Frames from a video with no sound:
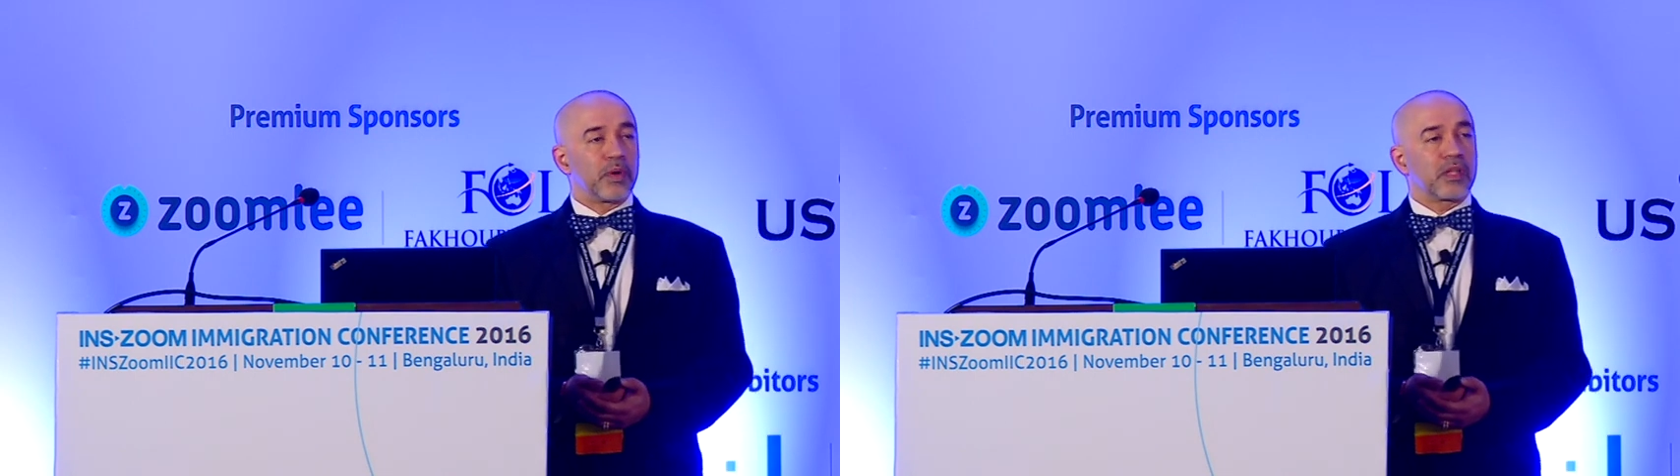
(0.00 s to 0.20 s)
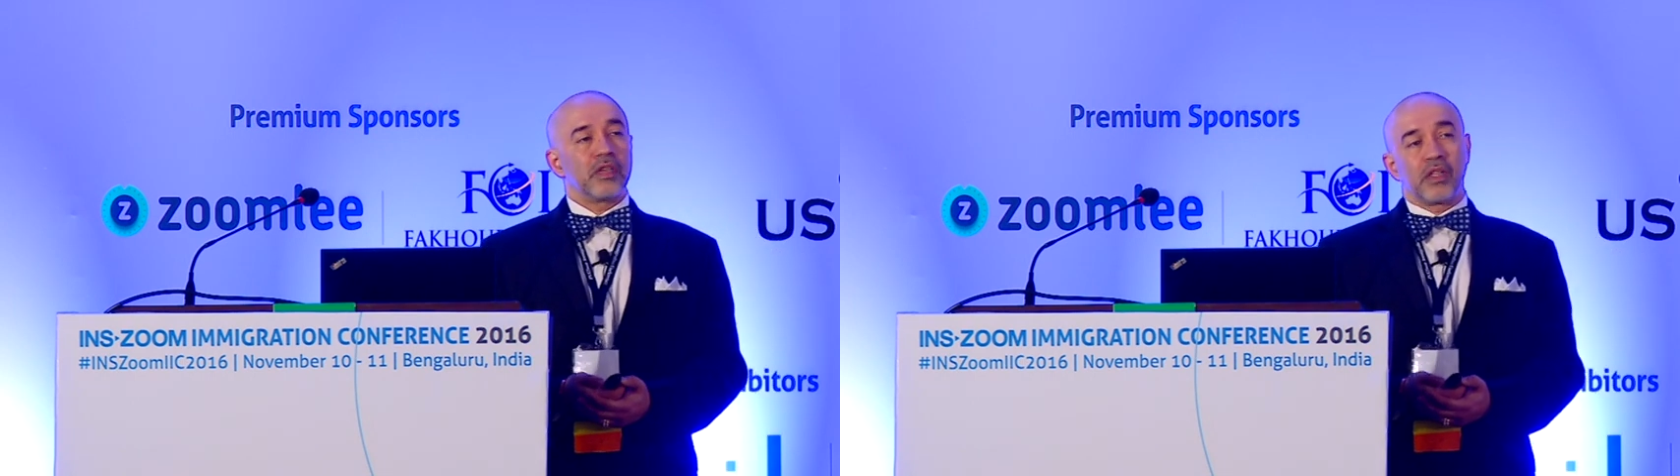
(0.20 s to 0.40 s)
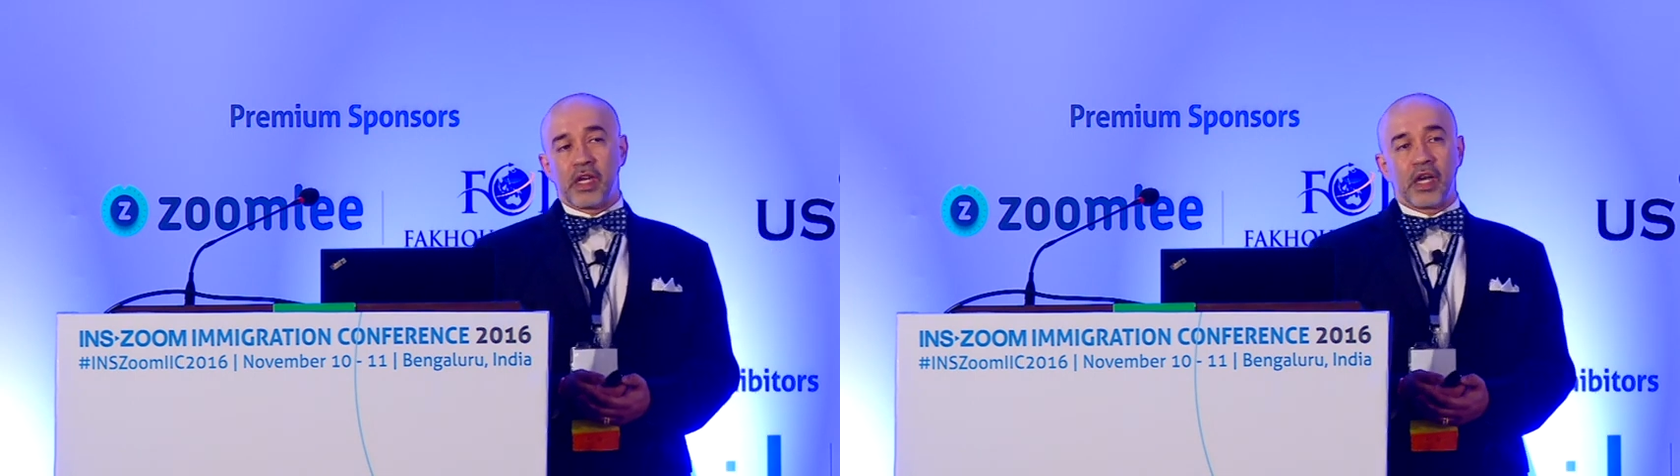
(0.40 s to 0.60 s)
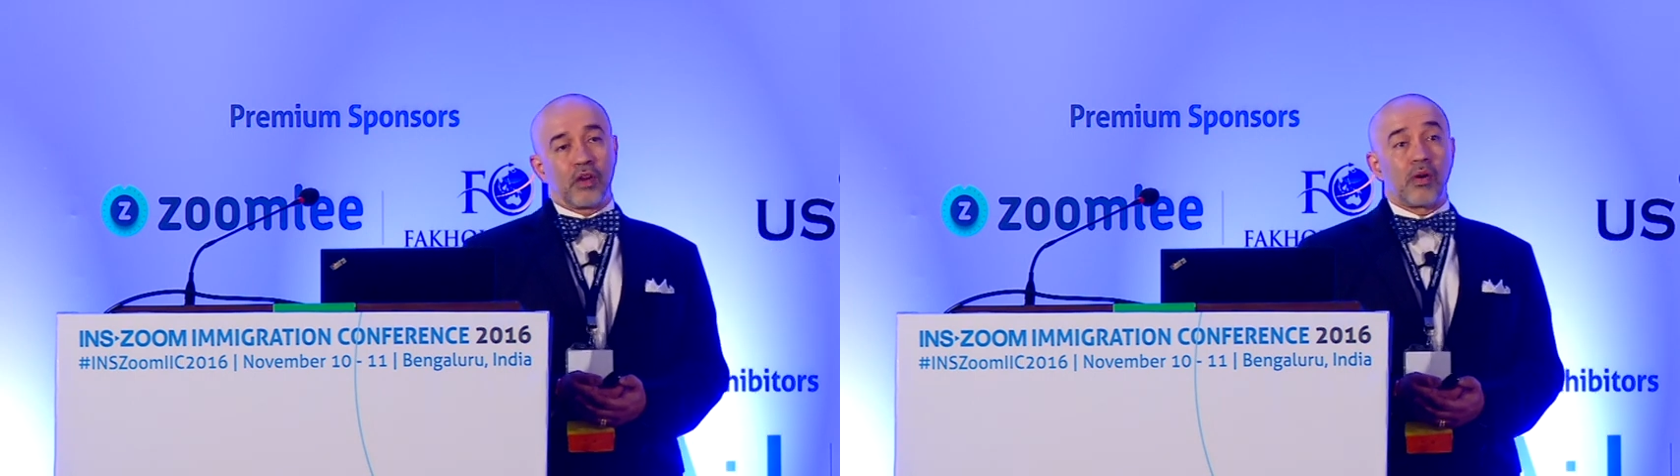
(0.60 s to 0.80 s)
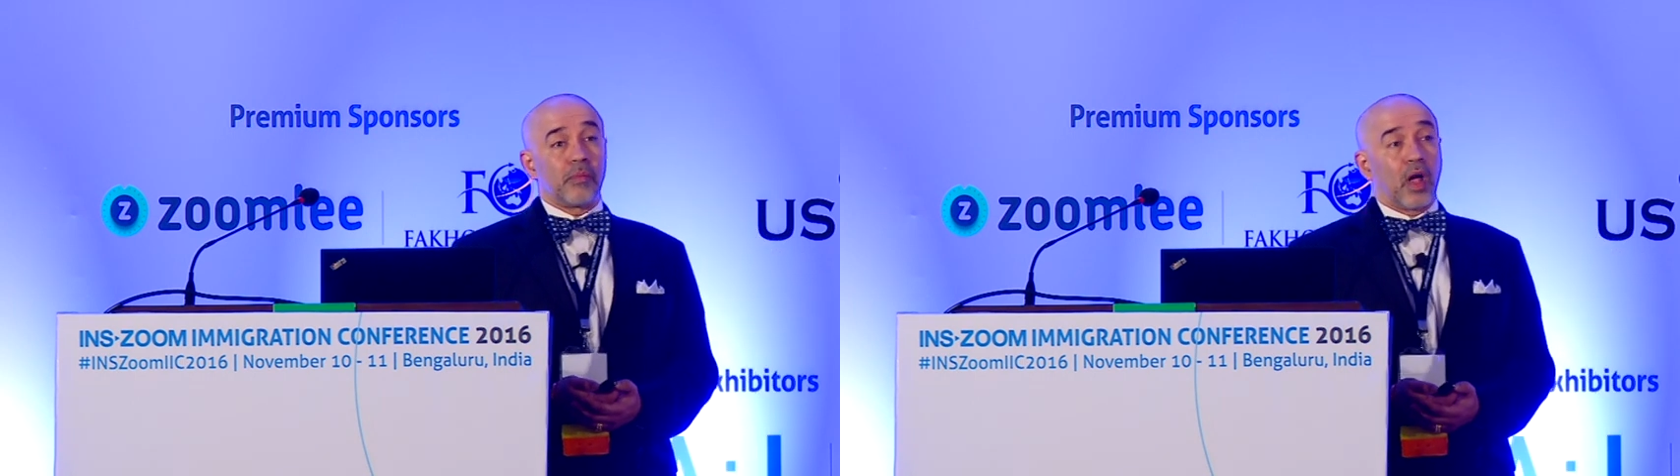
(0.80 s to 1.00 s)
but clearly I
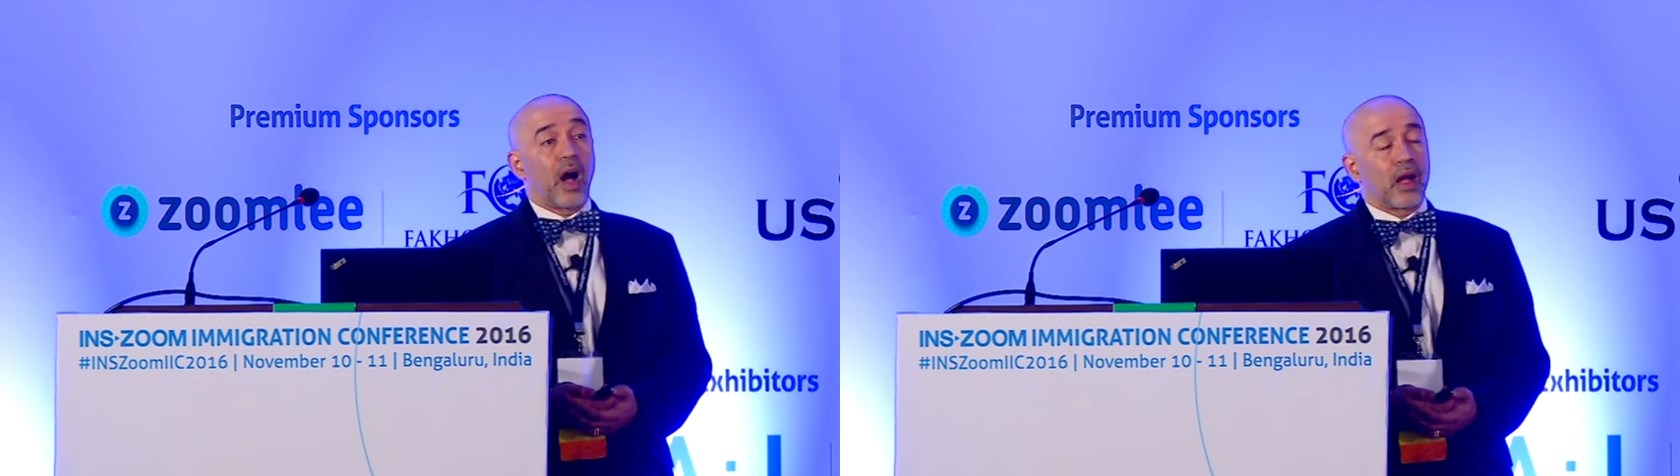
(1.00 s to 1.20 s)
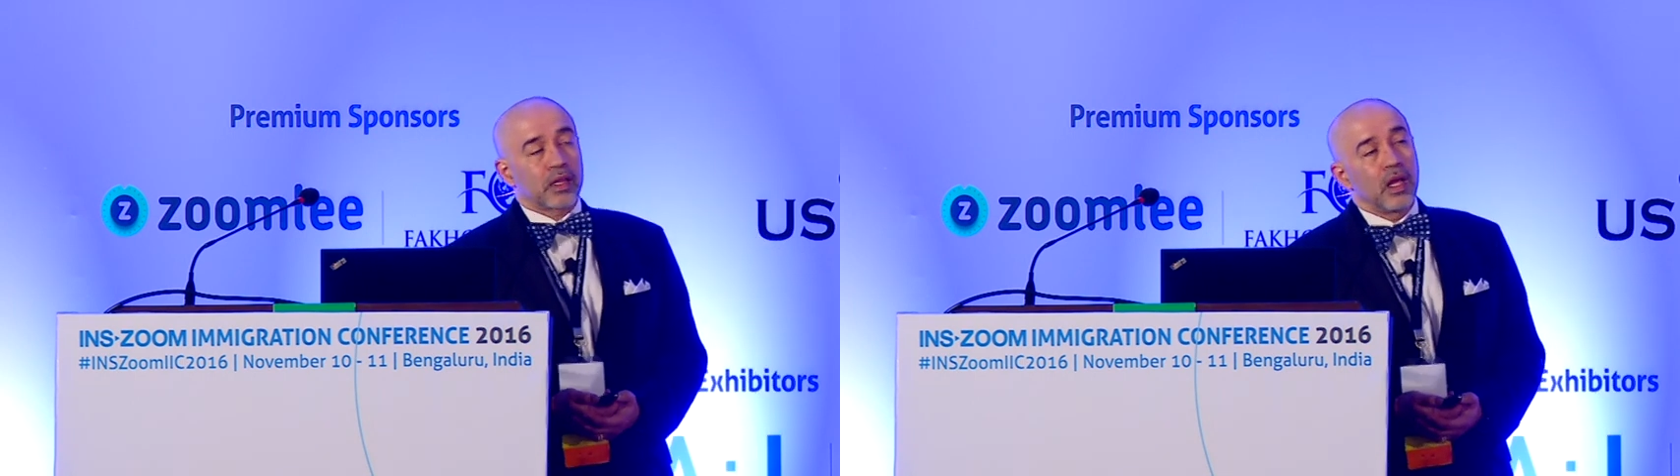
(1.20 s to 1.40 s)
know I'm not.